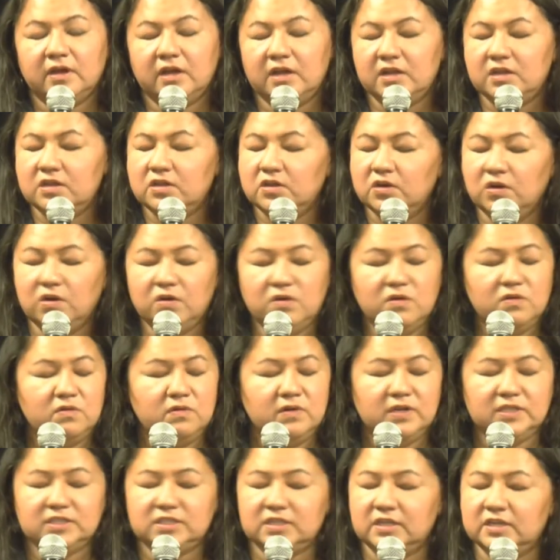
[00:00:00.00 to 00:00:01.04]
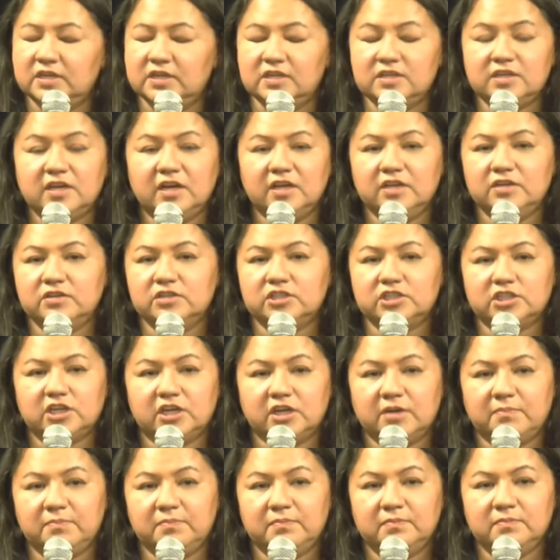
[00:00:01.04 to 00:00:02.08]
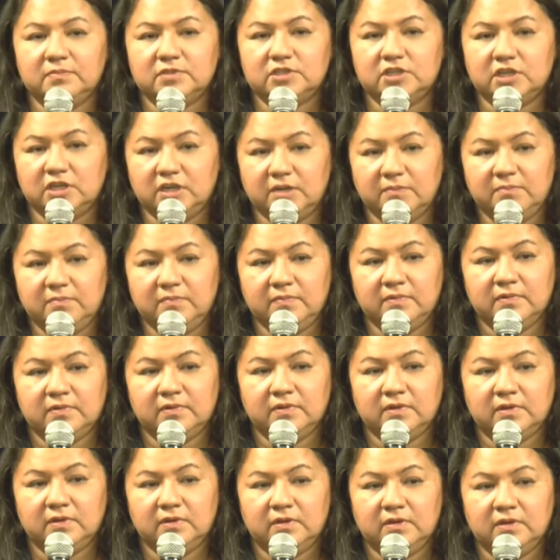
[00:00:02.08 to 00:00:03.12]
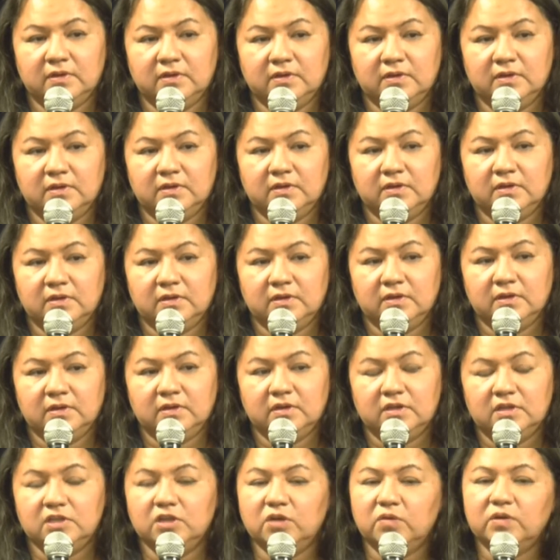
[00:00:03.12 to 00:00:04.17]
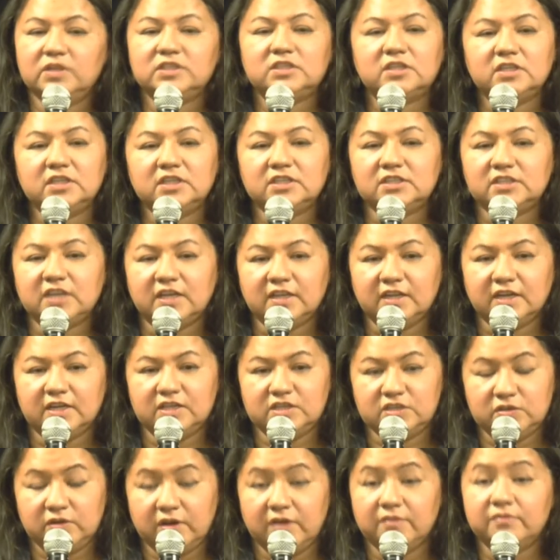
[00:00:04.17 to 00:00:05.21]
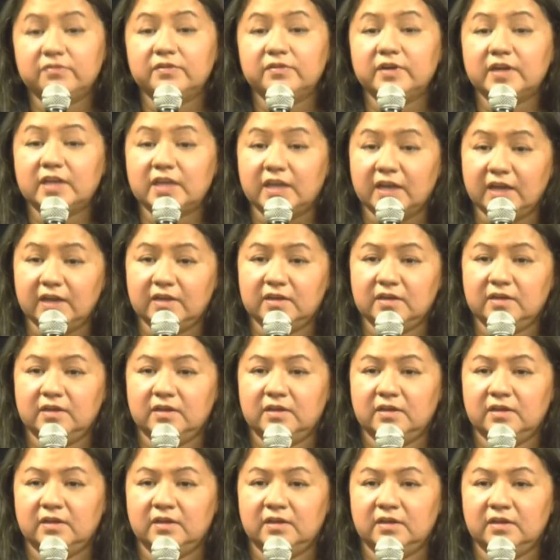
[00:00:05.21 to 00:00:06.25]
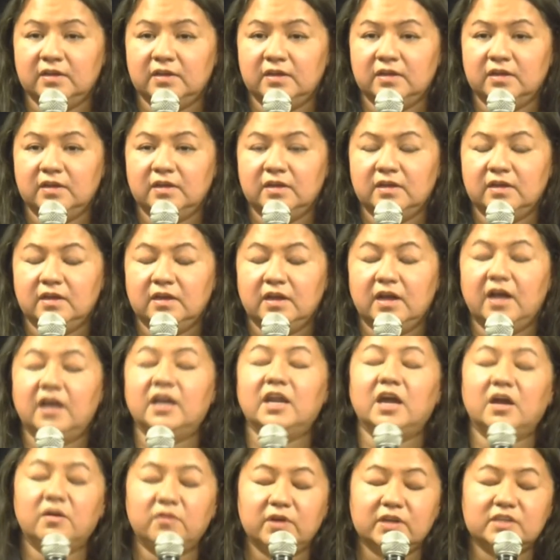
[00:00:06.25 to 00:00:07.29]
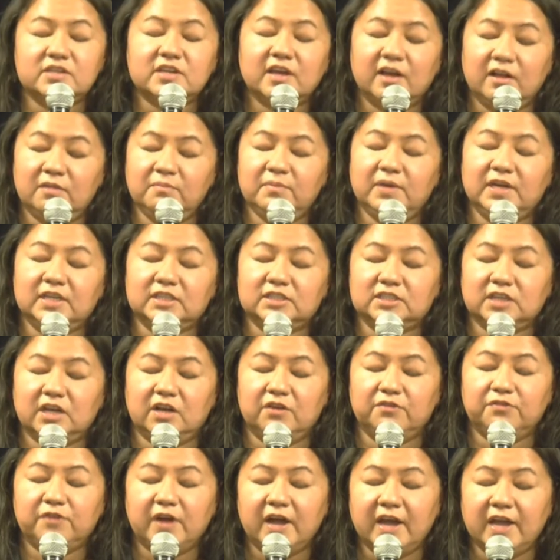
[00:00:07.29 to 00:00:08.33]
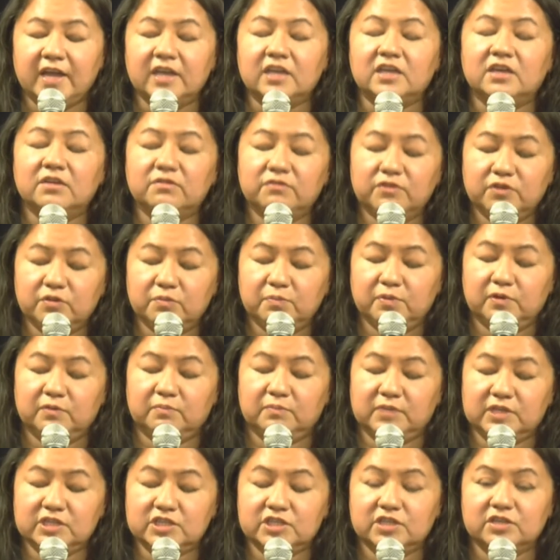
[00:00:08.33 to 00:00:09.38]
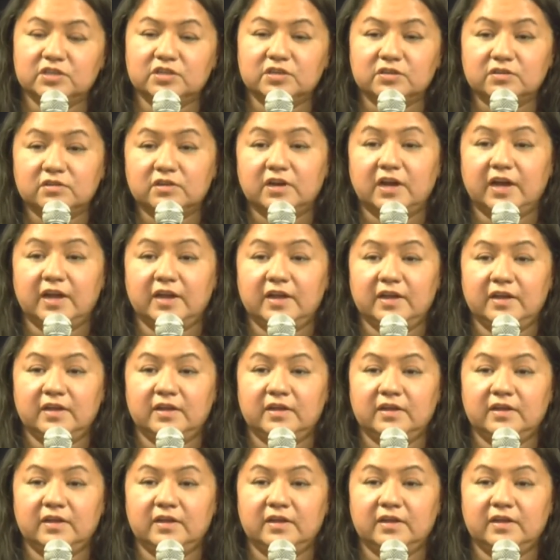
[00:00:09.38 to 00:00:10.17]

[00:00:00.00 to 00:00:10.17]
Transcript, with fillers: and no one's going to tell you, shut up, shut up. No one's going to say that to ever again and I would tell myself, I give you permission to cry.